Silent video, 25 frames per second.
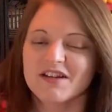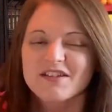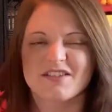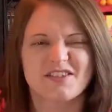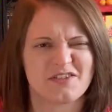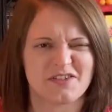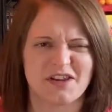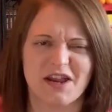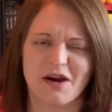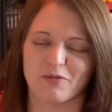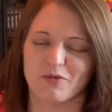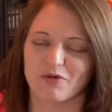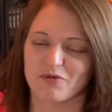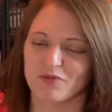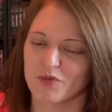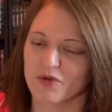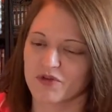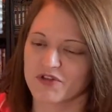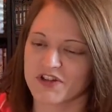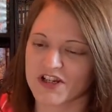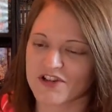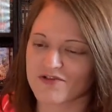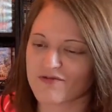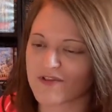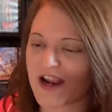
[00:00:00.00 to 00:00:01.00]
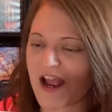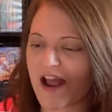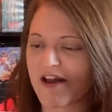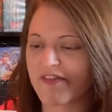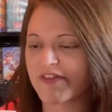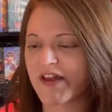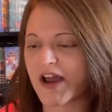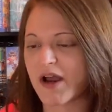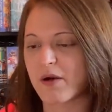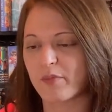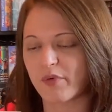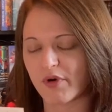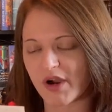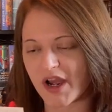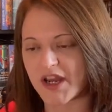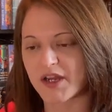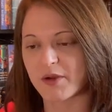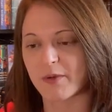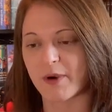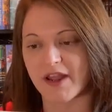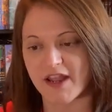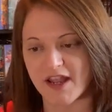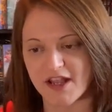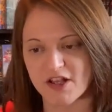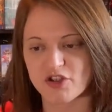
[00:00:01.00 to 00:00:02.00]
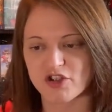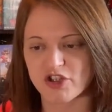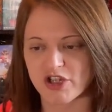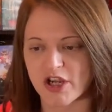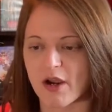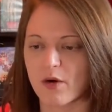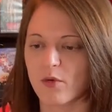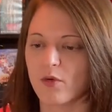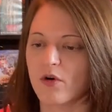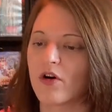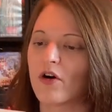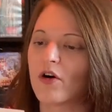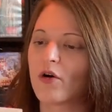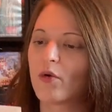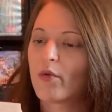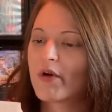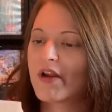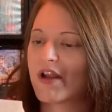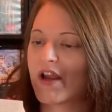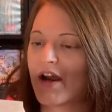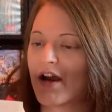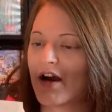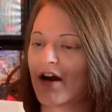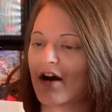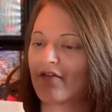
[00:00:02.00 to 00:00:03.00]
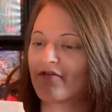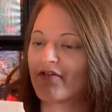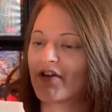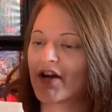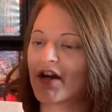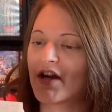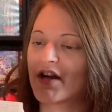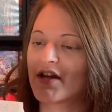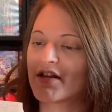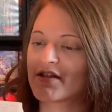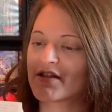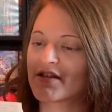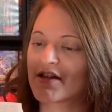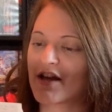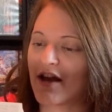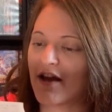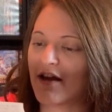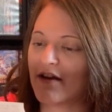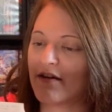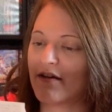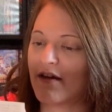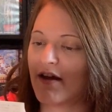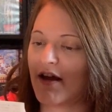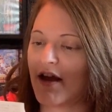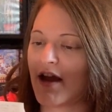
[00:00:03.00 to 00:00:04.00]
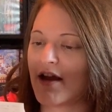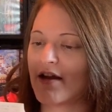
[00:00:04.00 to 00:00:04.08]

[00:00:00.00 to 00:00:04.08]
So yeah, we'll disregard that. But anyway, in total we have 10,